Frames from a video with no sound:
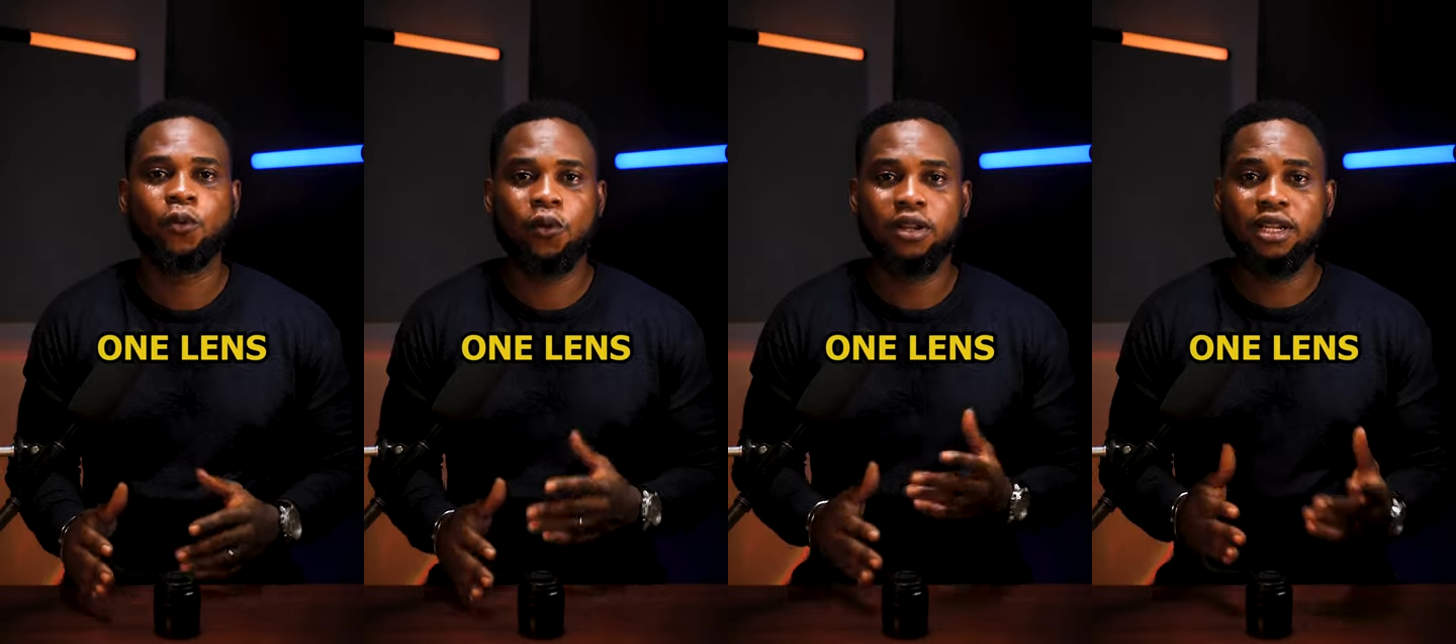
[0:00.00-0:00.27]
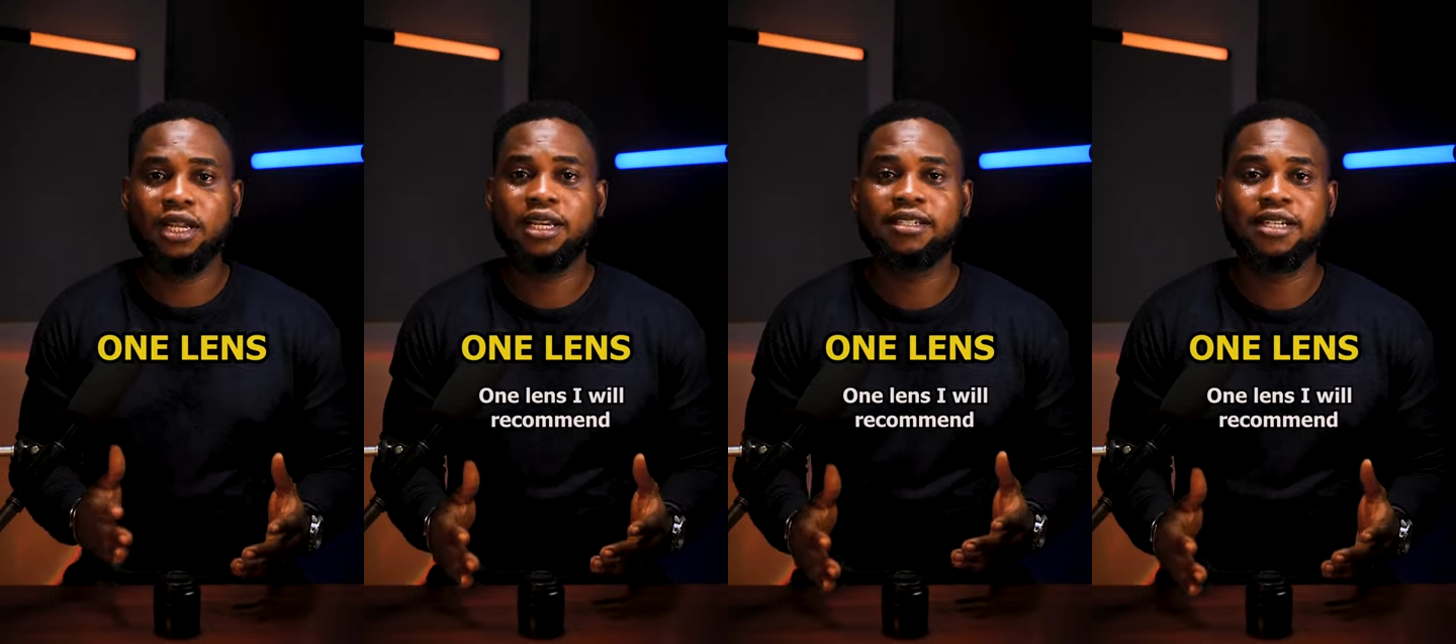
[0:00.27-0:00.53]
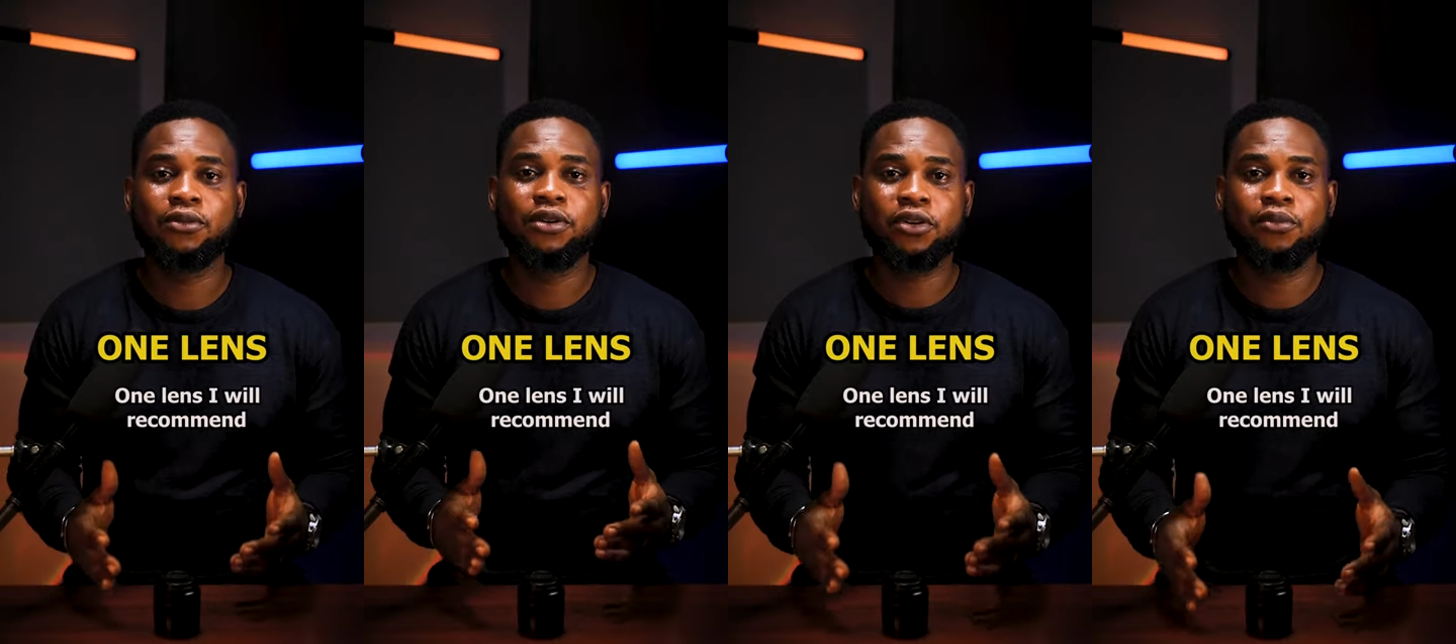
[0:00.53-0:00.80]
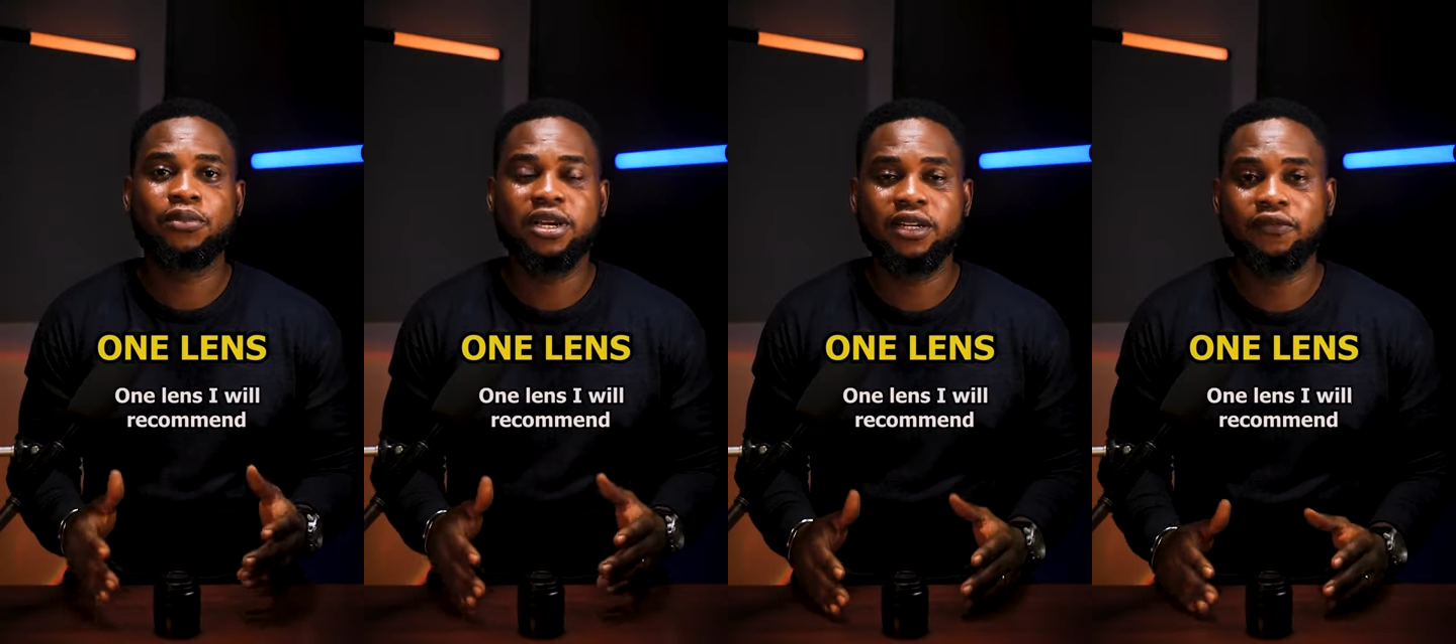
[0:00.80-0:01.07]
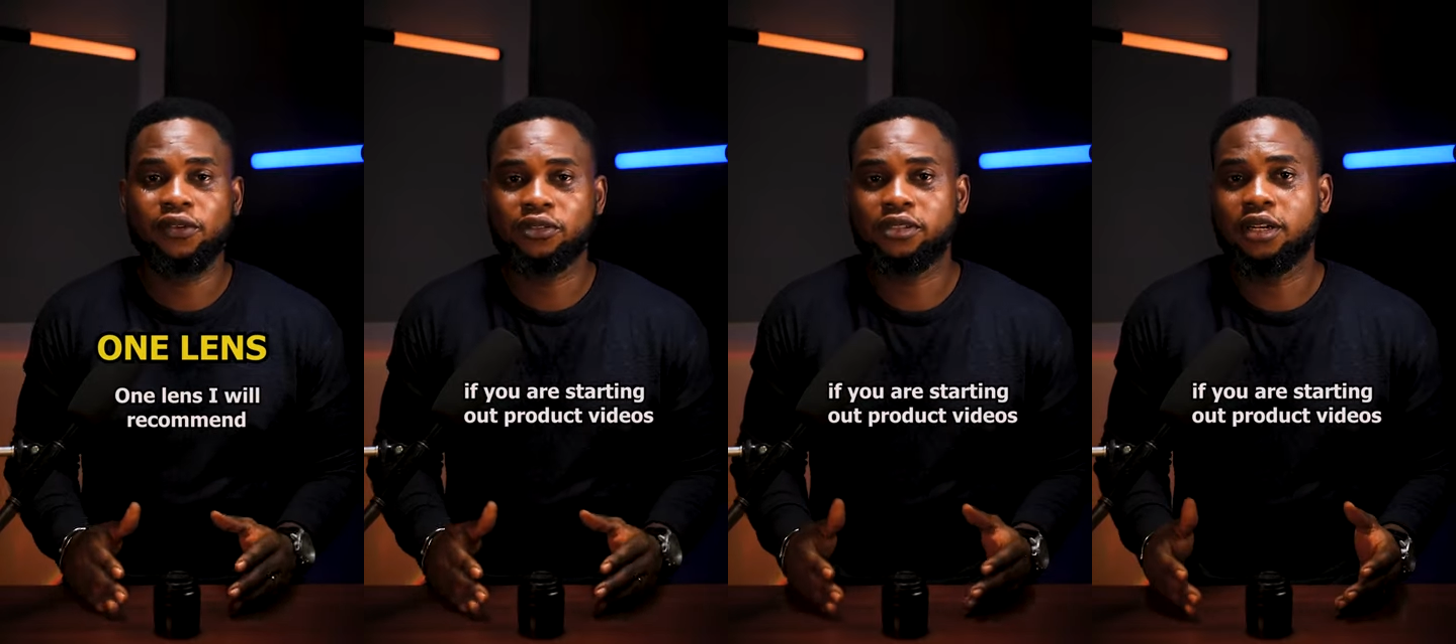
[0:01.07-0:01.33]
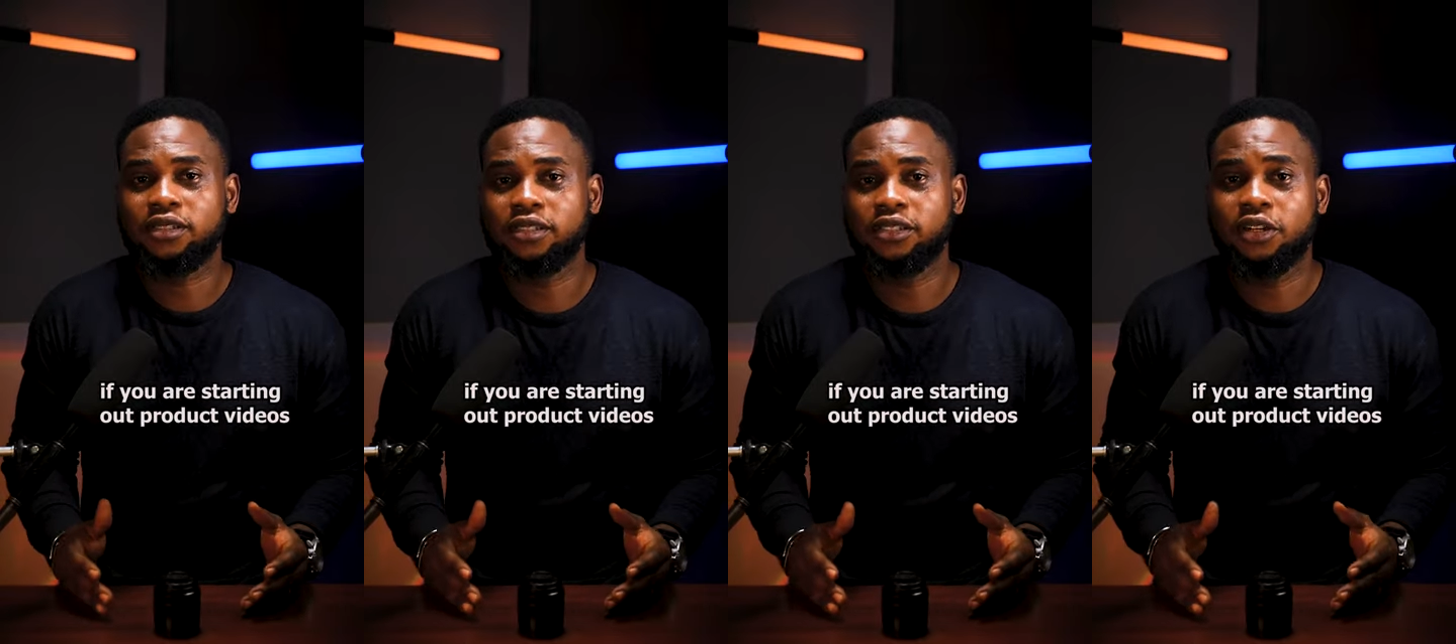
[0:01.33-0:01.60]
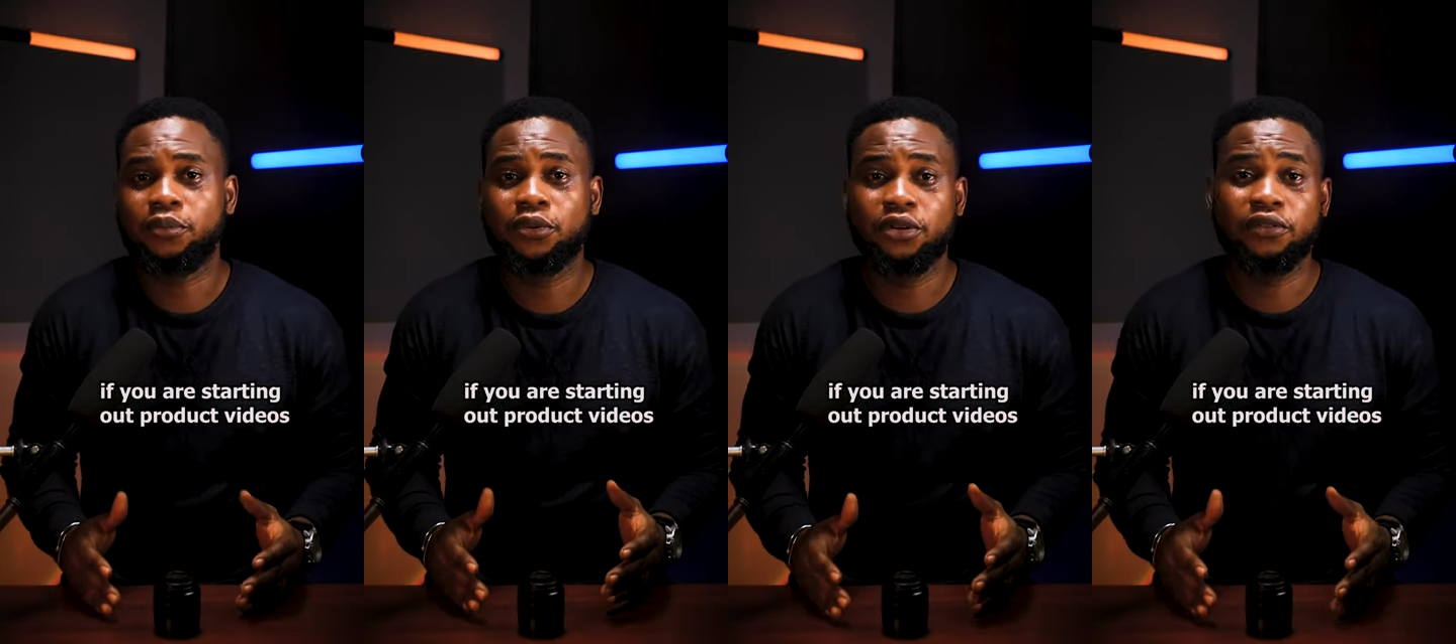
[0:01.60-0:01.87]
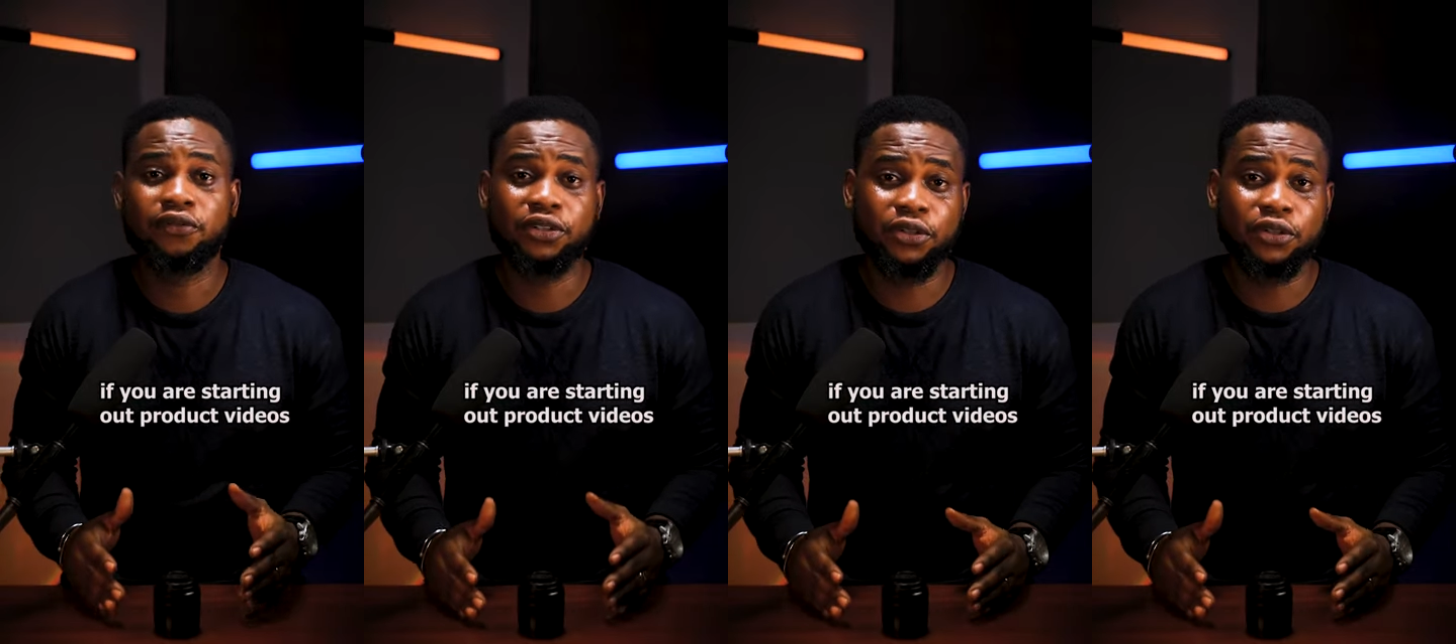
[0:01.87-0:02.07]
One lens I recommend if you're starting out product